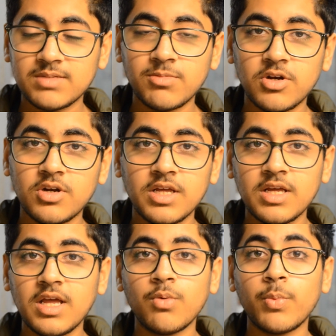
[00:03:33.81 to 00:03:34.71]

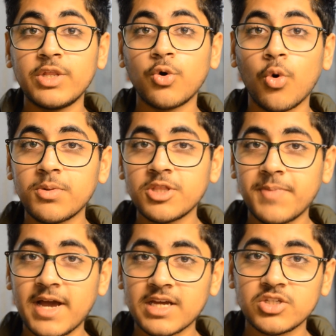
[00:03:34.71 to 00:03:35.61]
Similarly, when you
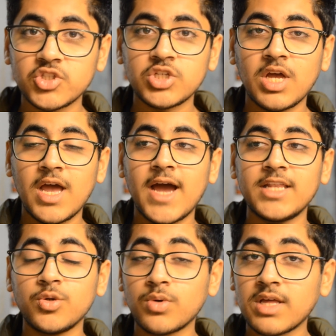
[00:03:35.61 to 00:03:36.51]
open the package
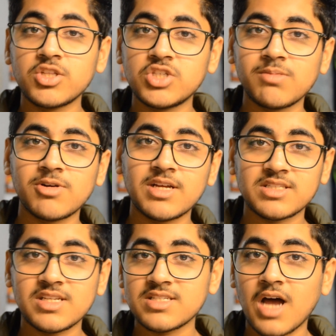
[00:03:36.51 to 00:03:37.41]
and you get the
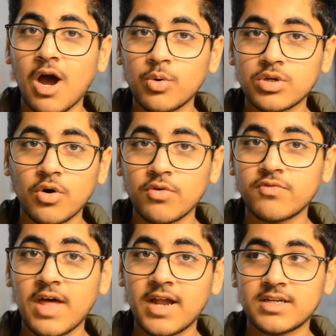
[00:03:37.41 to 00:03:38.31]
Jaybird X3s out
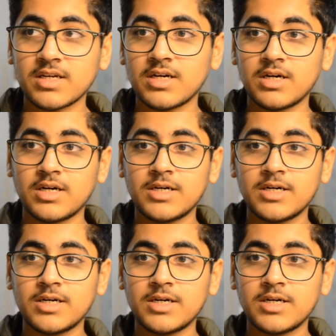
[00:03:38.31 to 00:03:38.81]
of that